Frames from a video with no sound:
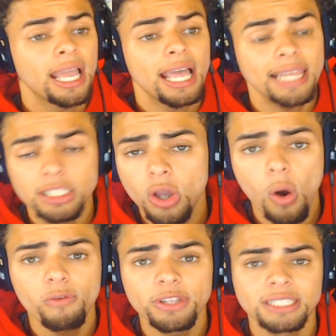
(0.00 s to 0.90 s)
Let's go
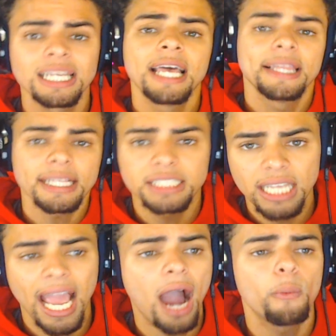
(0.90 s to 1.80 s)
over this. Let's see
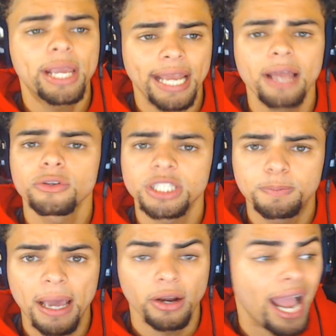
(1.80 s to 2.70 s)
how we can handle this better.